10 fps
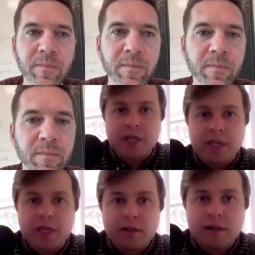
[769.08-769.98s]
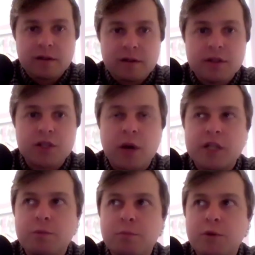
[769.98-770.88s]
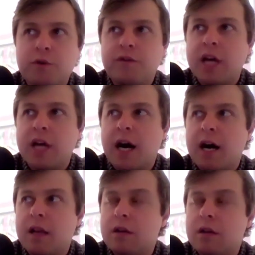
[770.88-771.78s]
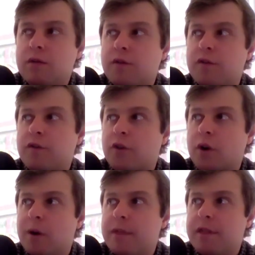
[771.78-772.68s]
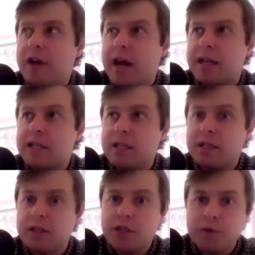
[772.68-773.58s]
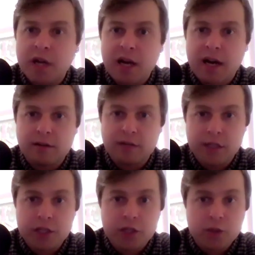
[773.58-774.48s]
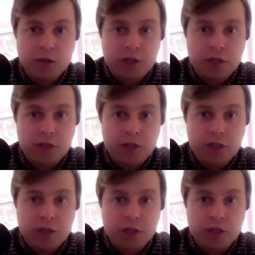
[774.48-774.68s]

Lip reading: Interesting. So as you moved on from that into college,